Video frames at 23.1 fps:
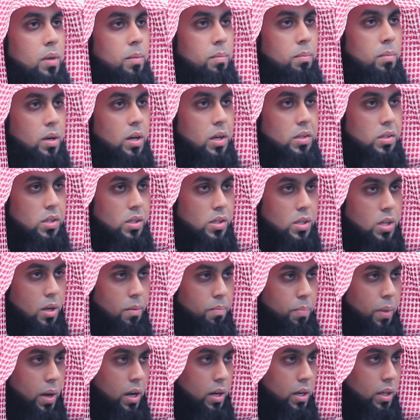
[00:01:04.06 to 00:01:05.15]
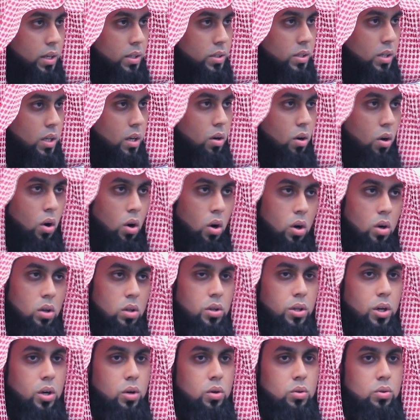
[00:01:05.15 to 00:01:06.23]
members, his companions, and
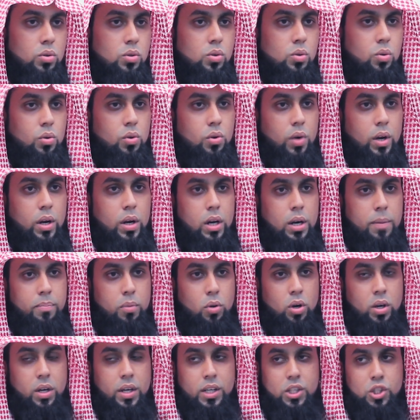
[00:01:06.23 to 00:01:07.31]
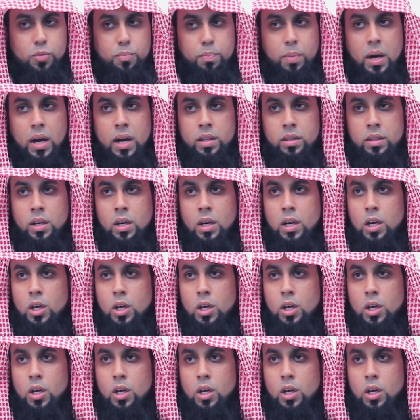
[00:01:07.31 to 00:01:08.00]
all those who tread upon his path